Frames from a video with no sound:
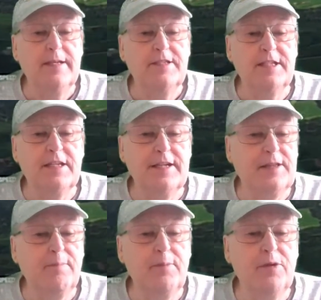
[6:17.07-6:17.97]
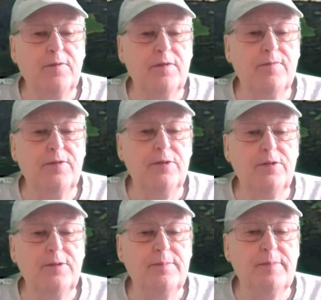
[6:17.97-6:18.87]
Still get the beautiful
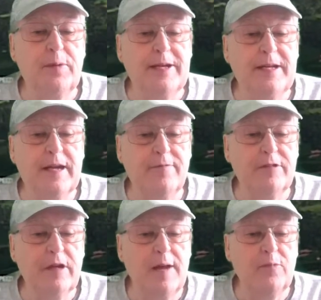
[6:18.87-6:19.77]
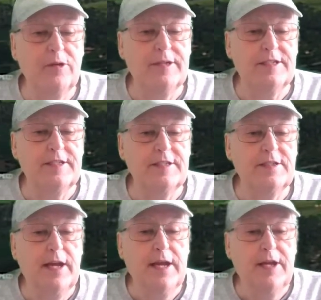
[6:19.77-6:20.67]
views, but we can cover a lot more distance.
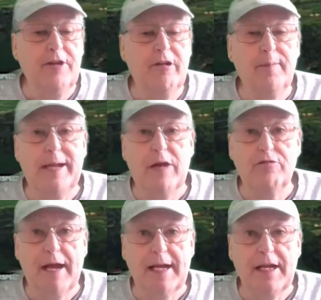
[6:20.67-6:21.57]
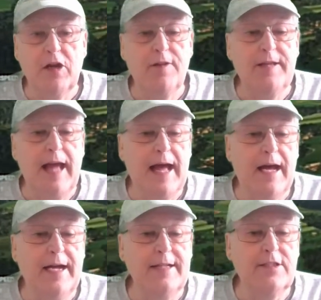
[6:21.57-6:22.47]
Here I'm now tracking on the
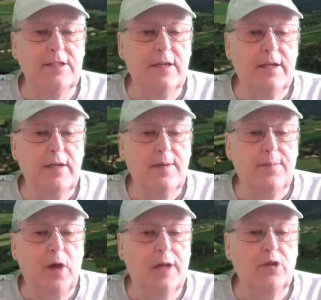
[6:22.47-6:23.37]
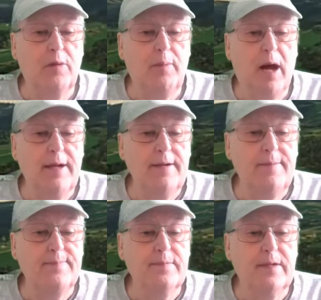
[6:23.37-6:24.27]
A1 Autobahn
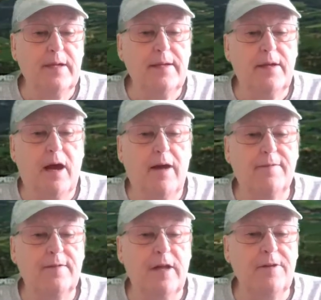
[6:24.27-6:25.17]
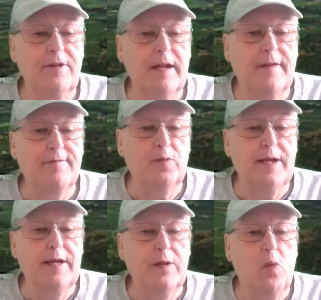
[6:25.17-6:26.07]
off under the left
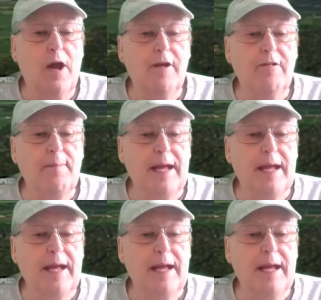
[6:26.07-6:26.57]
wing, and water up